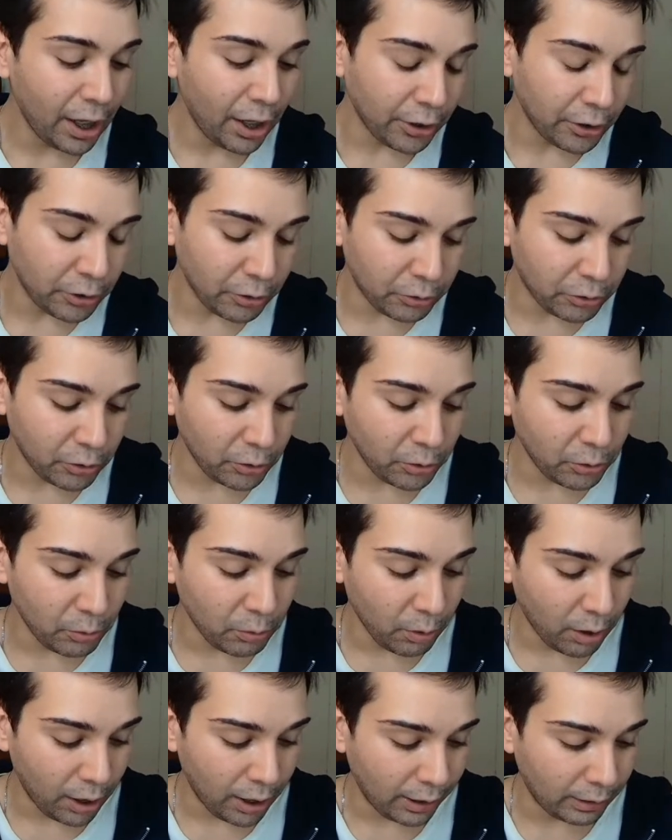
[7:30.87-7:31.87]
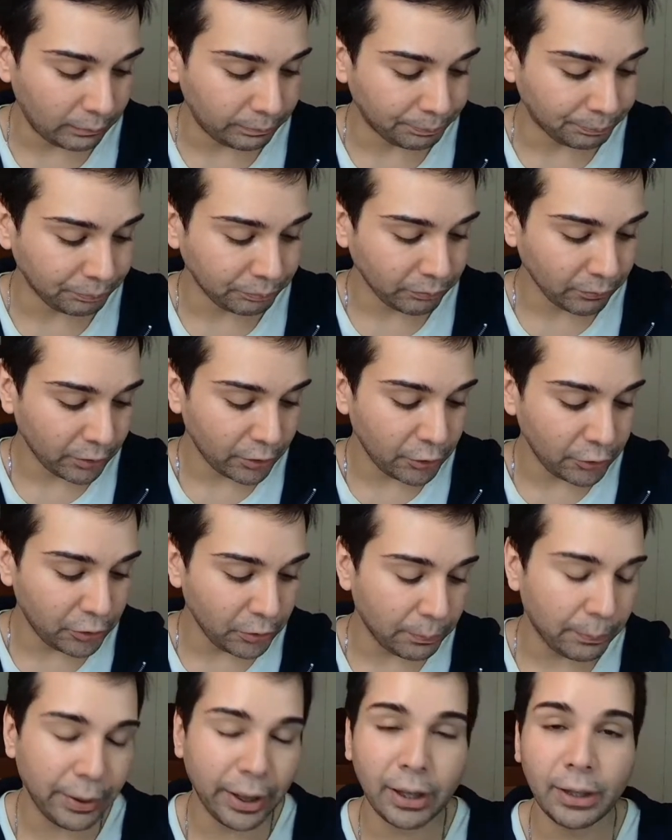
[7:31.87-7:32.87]
You do
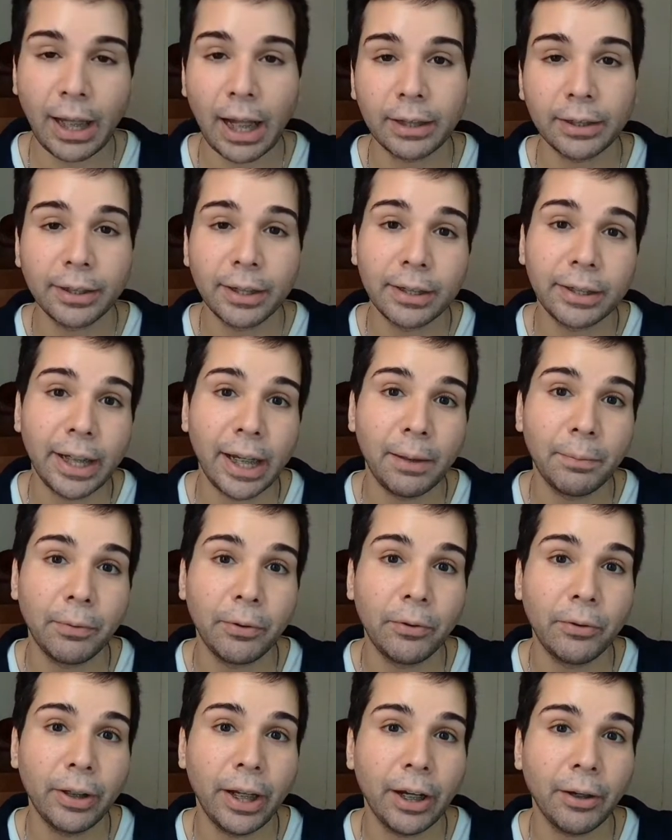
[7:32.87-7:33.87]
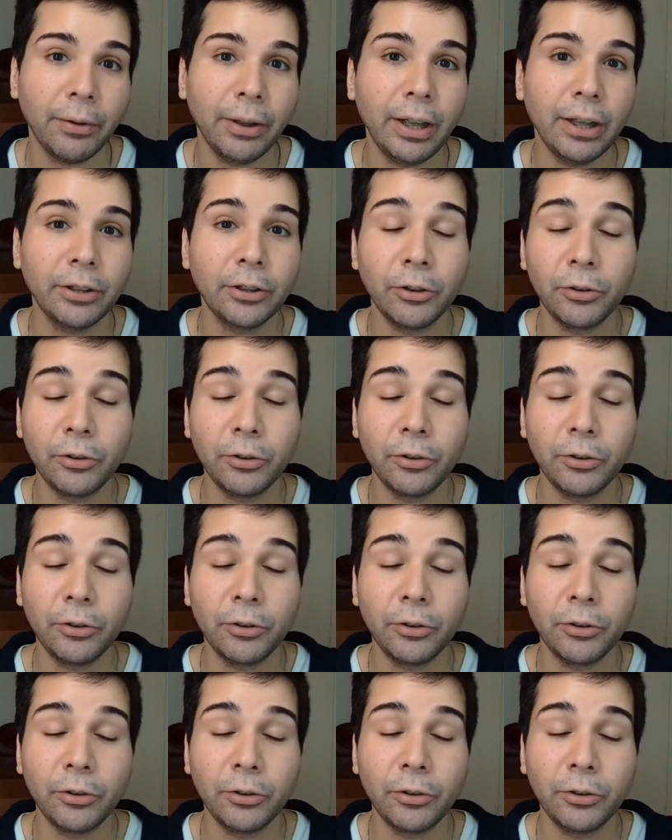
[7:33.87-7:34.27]
bring a lot to the table, Aries.